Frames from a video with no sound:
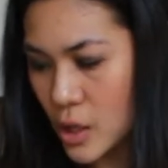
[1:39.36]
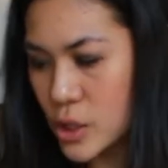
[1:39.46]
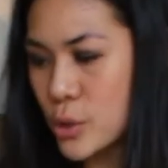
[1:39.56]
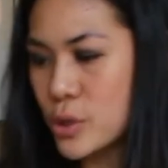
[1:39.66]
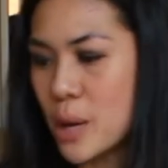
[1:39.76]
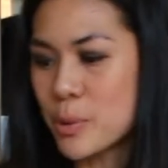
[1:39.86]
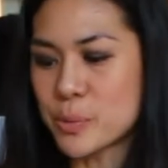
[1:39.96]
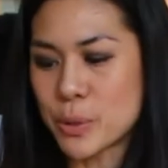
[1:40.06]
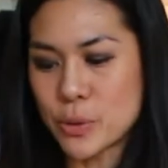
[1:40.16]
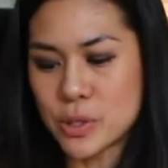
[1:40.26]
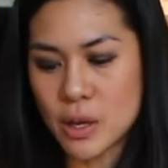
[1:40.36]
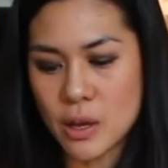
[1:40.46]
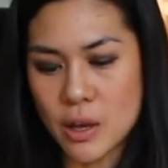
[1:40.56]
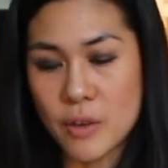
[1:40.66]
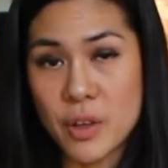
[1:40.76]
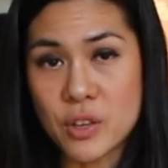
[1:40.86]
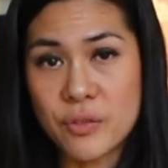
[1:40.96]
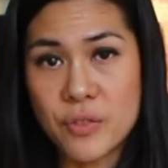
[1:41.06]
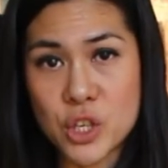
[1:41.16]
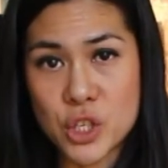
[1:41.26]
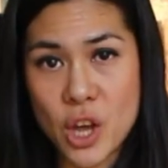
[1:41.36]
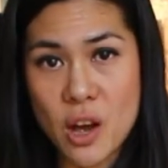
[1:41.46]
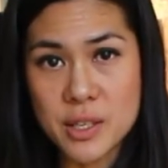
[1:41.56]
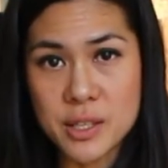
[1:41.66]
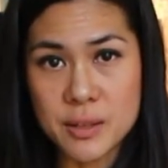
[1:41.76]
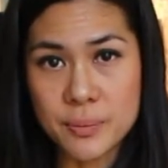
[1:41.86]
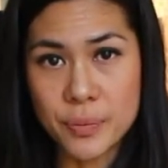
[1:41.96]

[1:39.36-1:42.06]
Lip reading: 2 tablespoons of fish sauce,